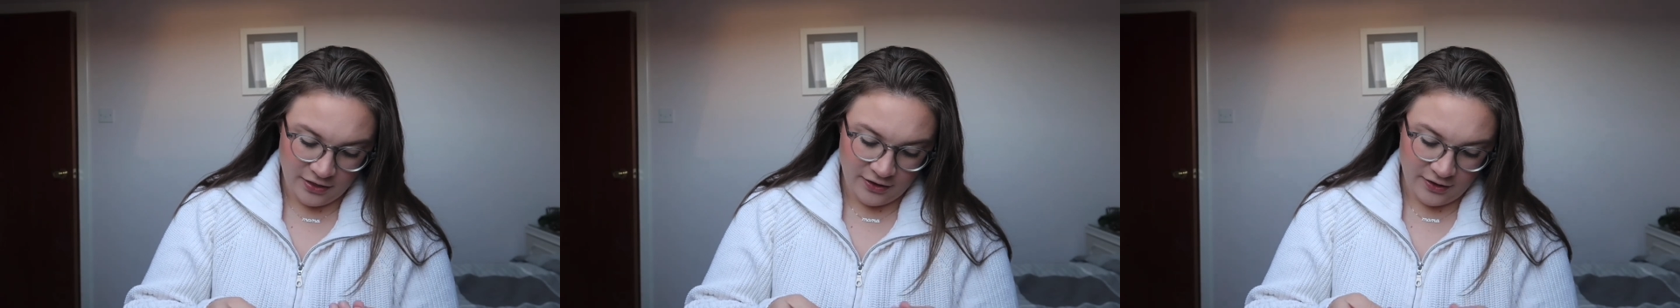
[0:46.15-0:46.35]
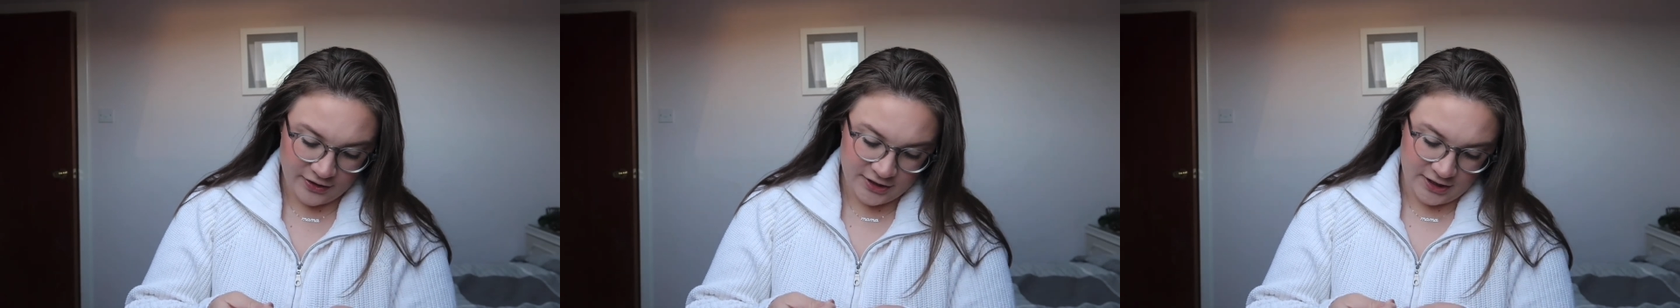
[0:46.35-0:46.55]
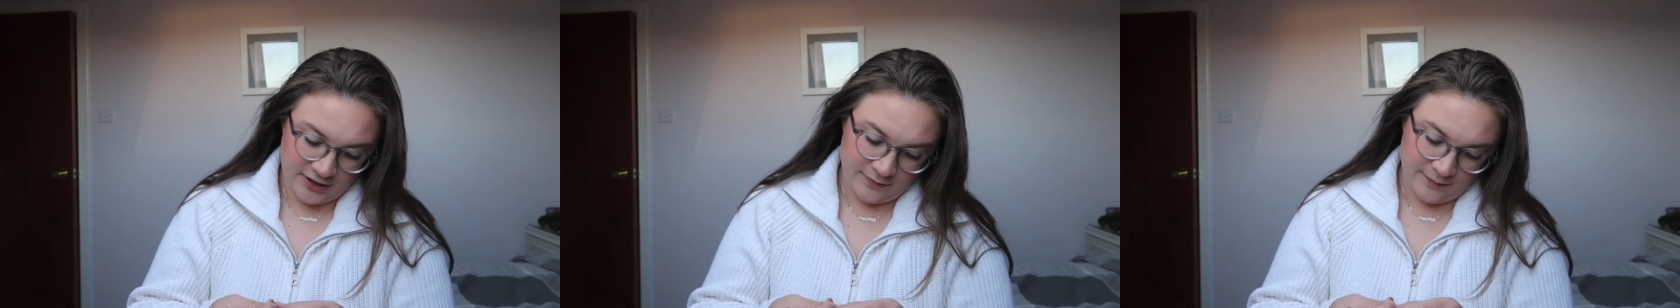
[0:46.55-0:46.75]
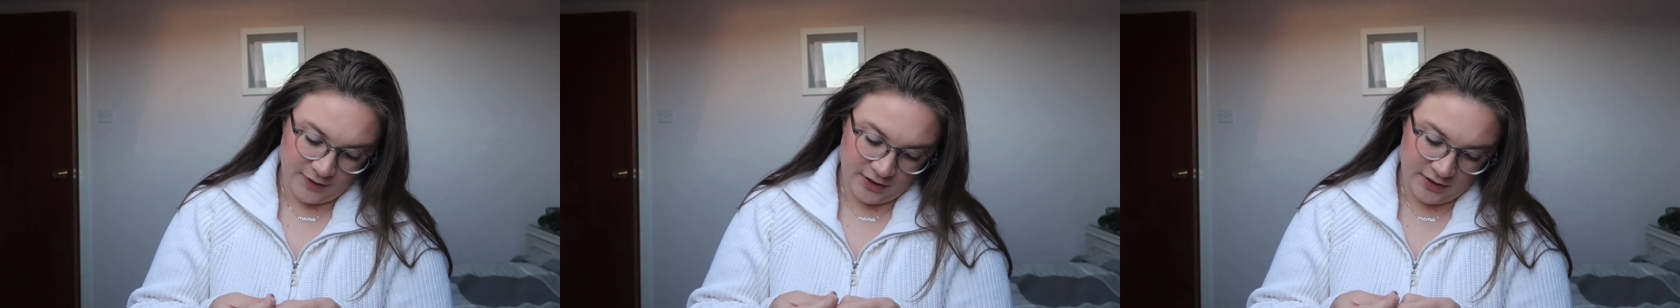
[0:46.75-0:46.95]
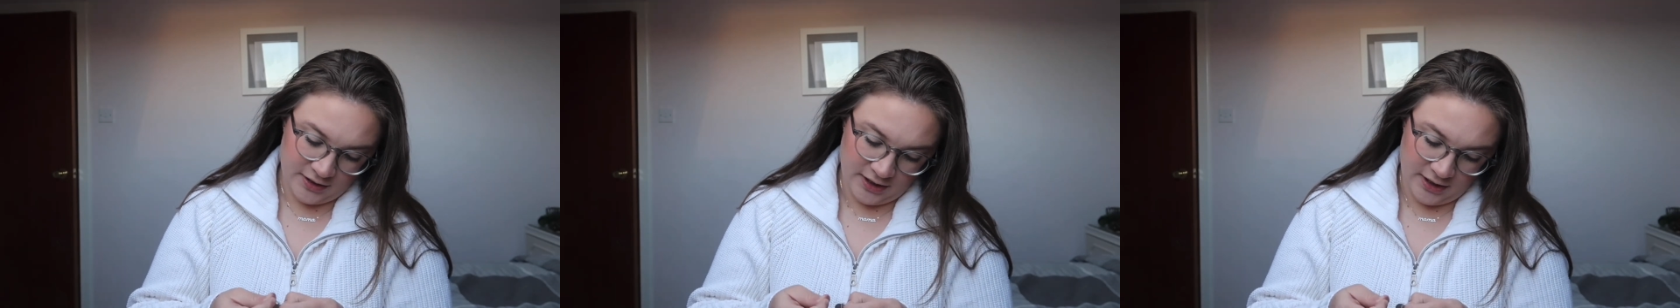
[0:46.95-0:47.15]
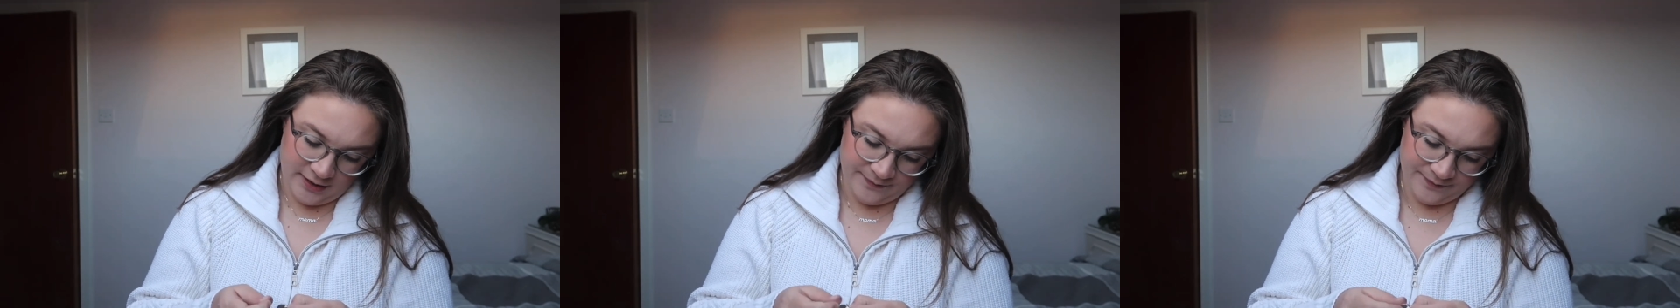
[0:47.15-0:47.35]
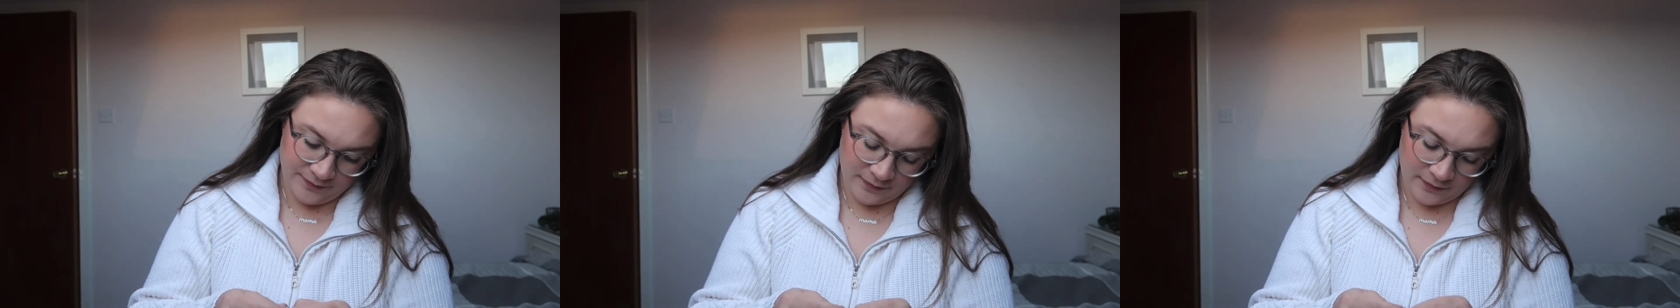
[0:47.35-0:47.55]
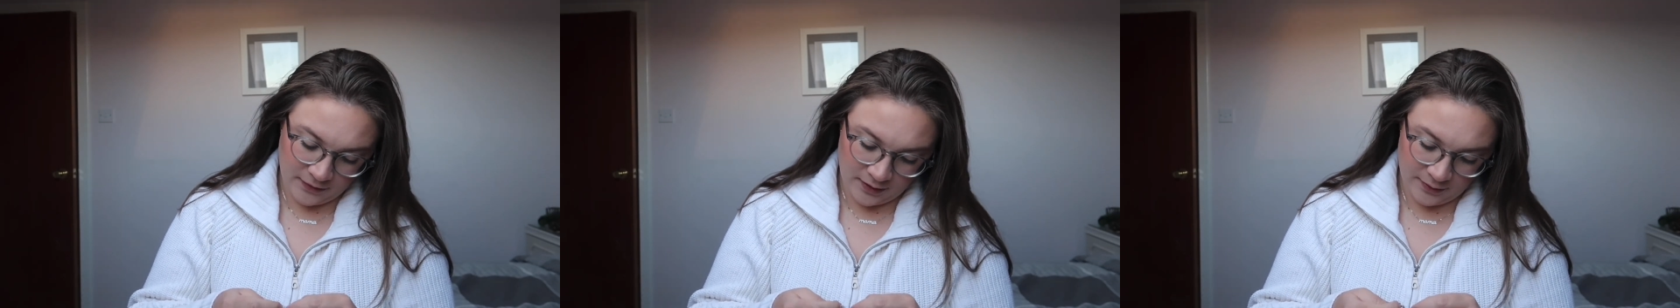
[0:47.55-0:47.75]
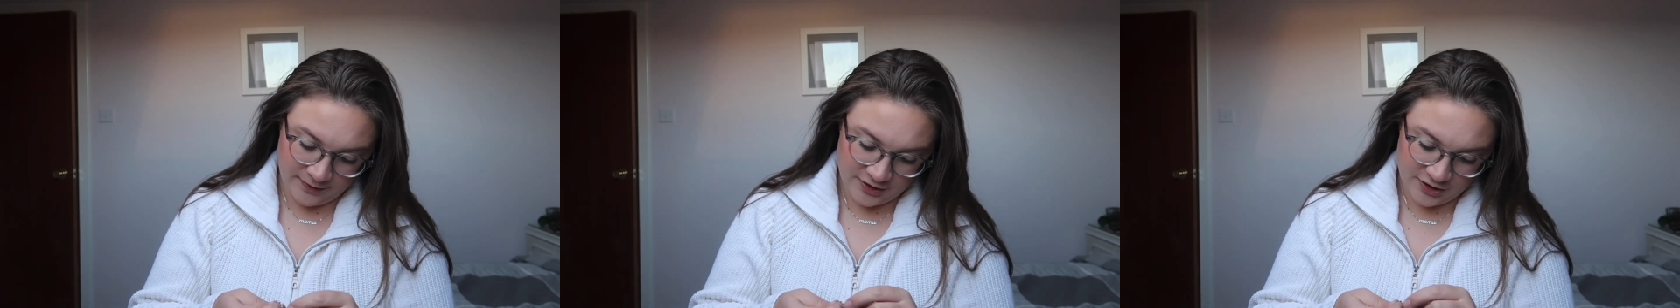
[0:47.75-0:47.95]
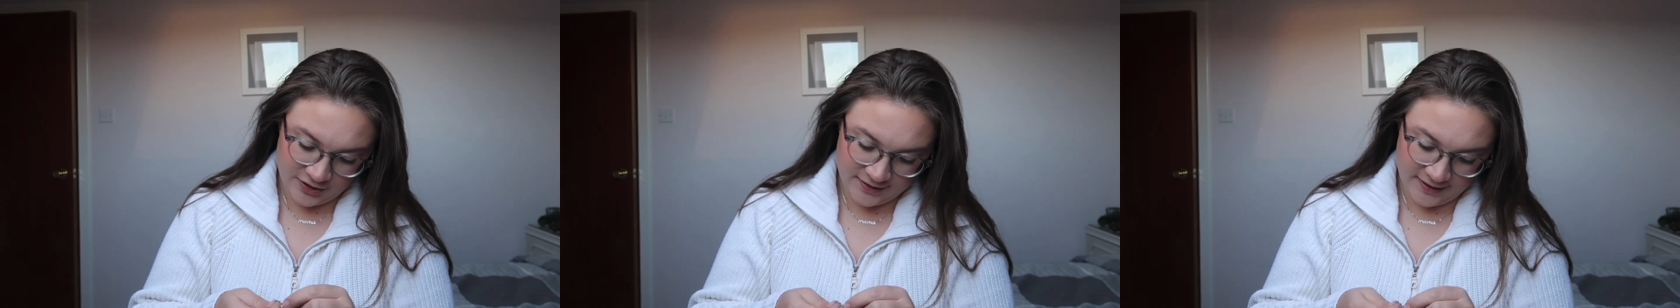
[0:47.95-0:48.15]
30th birthday,
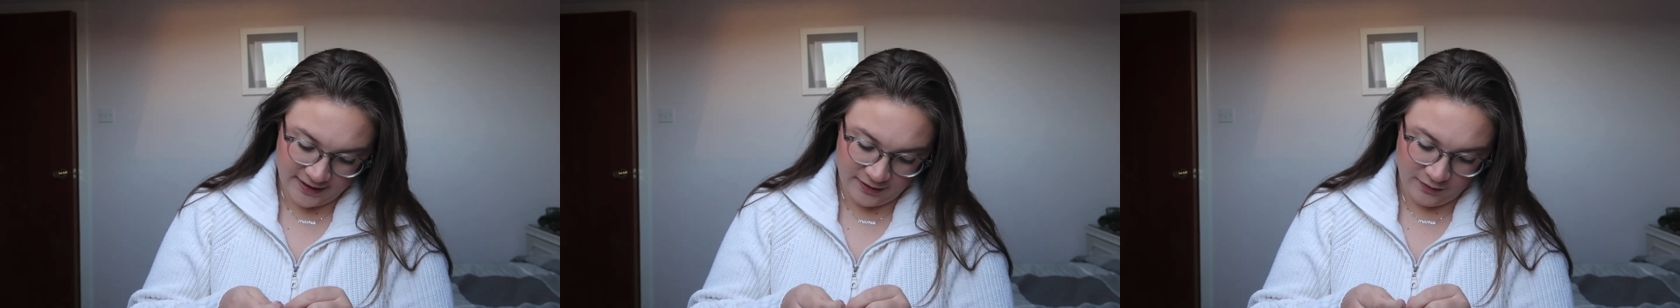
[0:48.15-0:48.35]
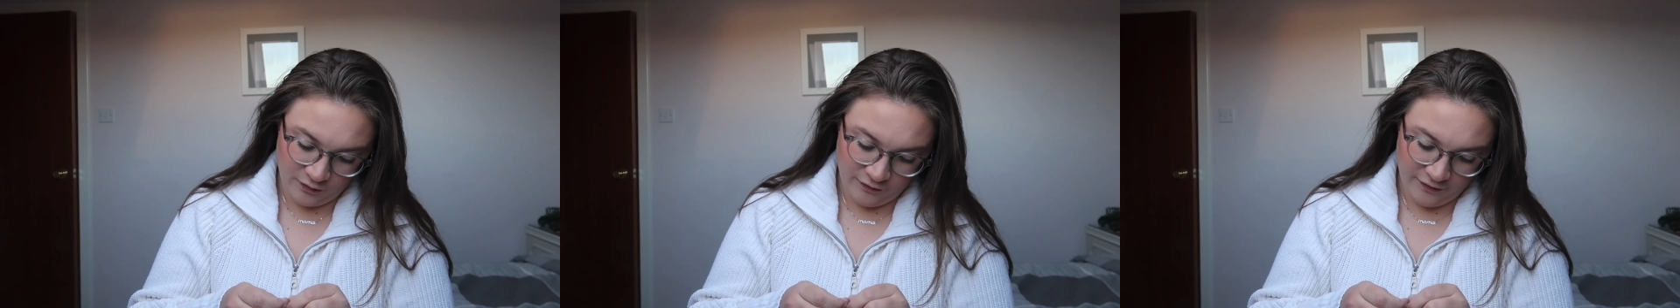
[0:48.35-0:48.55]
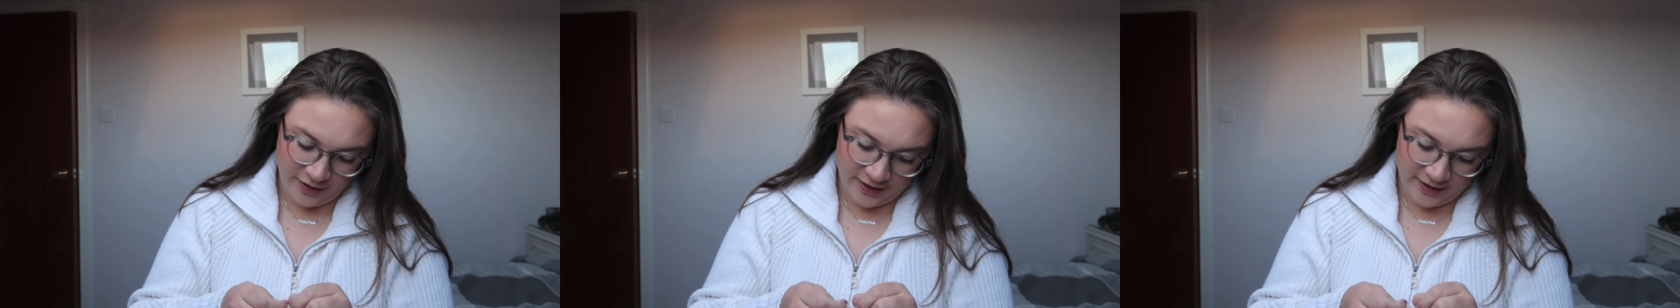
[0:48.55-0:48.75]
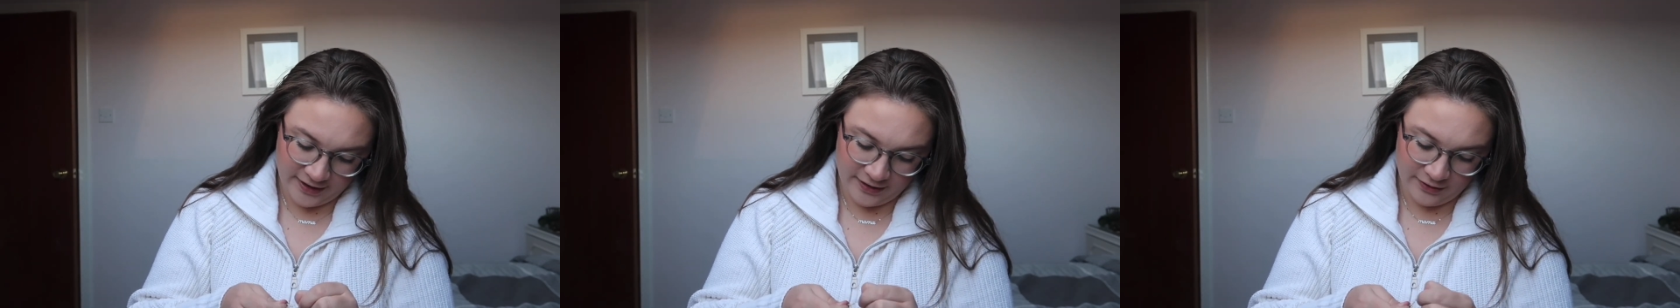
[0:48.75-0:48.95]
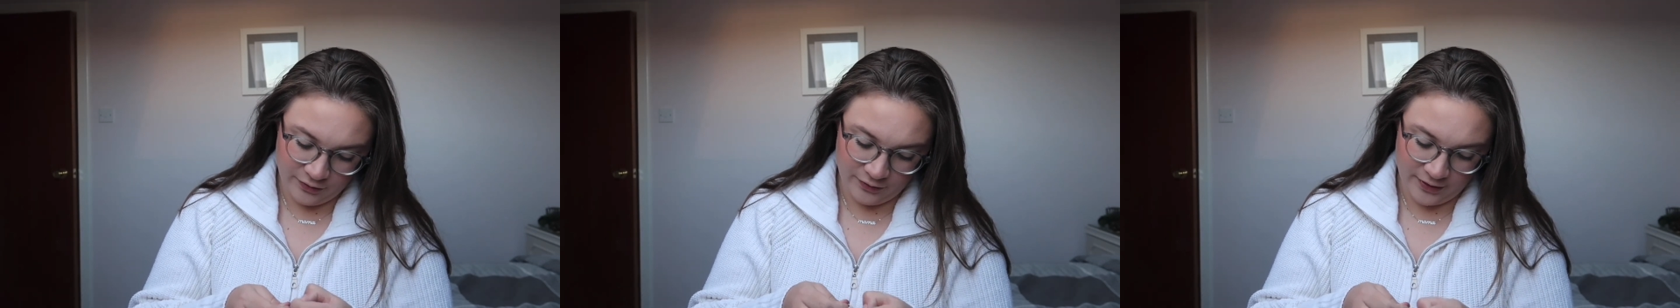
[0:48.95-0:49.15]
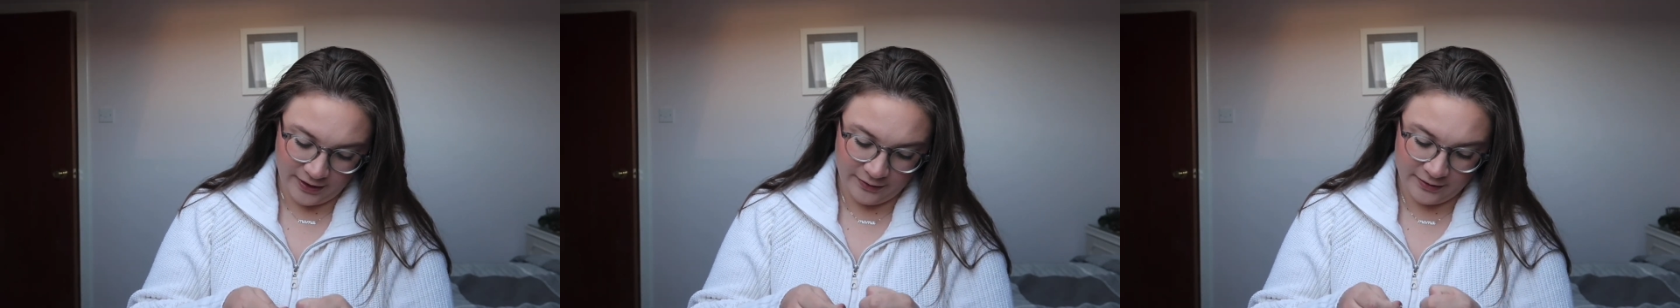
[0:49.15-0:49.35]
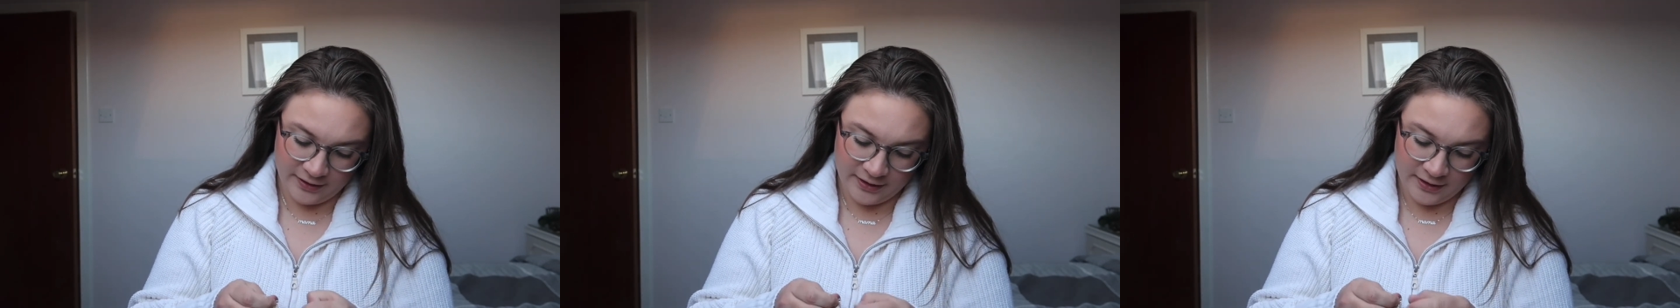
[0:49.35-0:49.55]
which is like over a year ago now.